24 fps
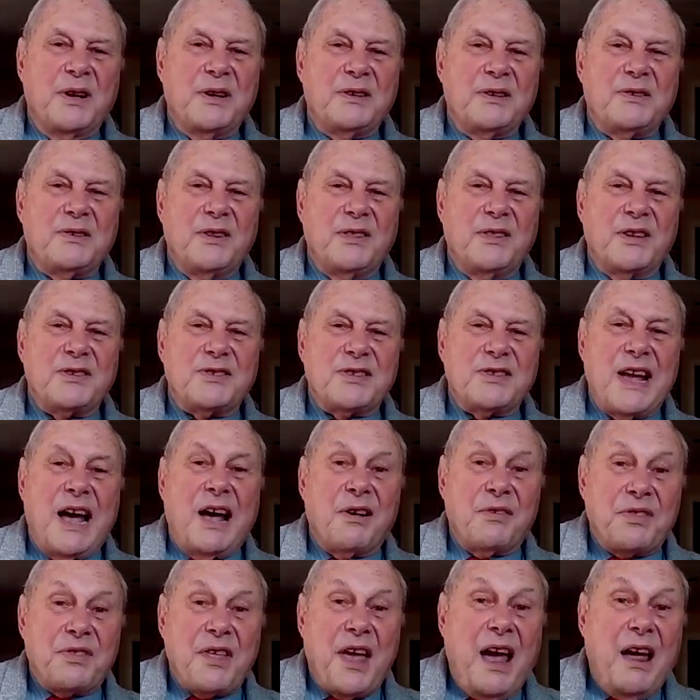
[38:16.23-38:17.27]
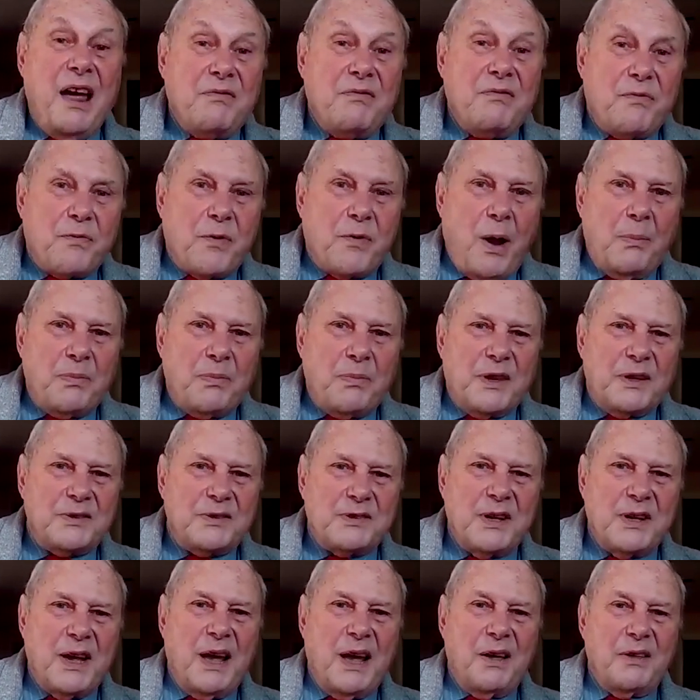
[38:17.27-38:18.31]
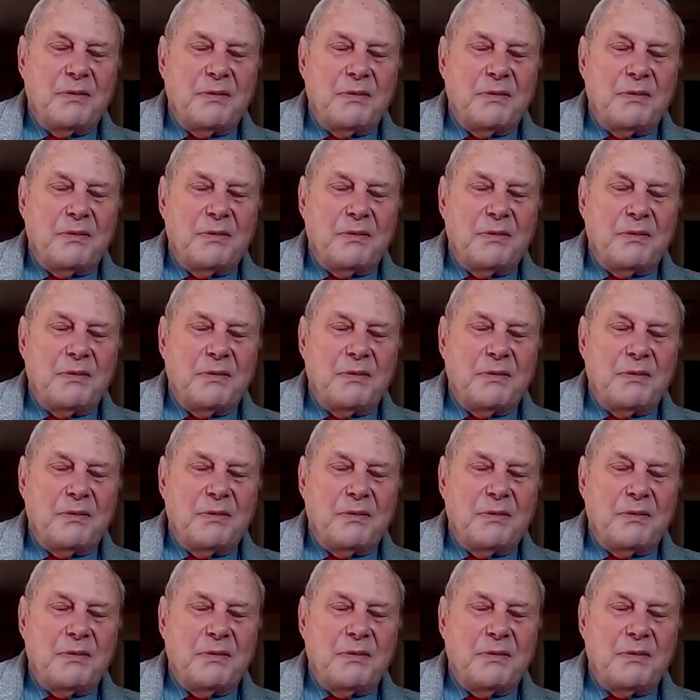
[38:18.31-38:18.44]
to the south and from the south,